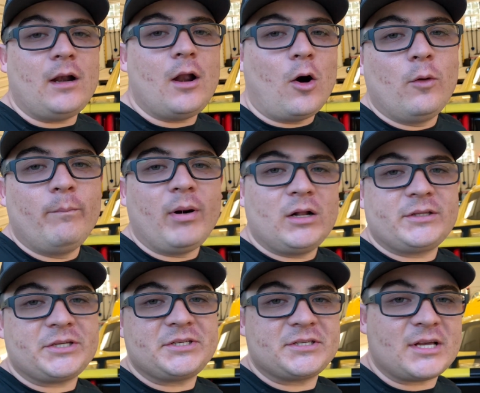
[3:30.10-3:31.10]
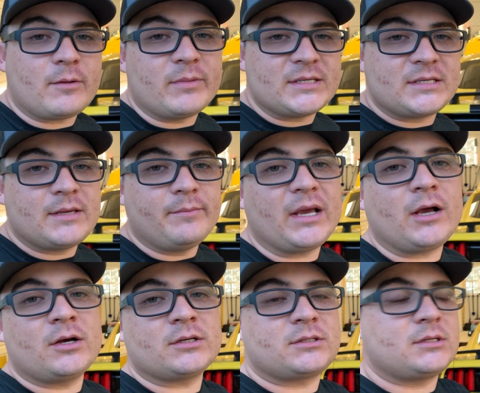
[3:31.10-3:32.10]
low voltage service,
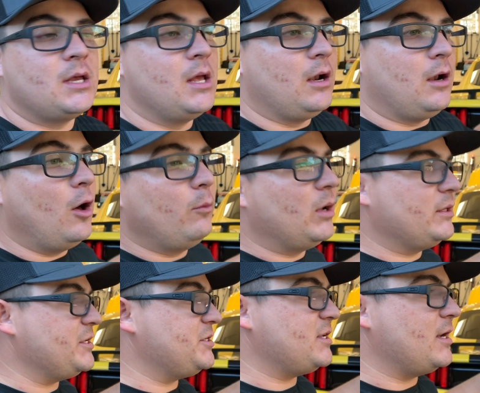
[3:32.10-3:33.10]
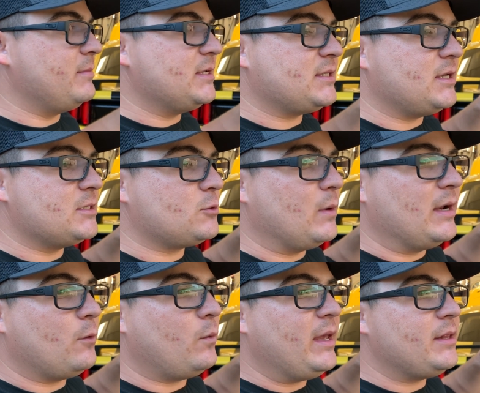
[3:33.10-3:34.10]
because low voltage service is
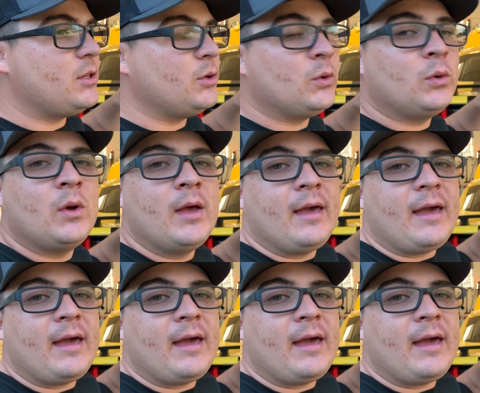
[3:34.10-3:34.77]
when we do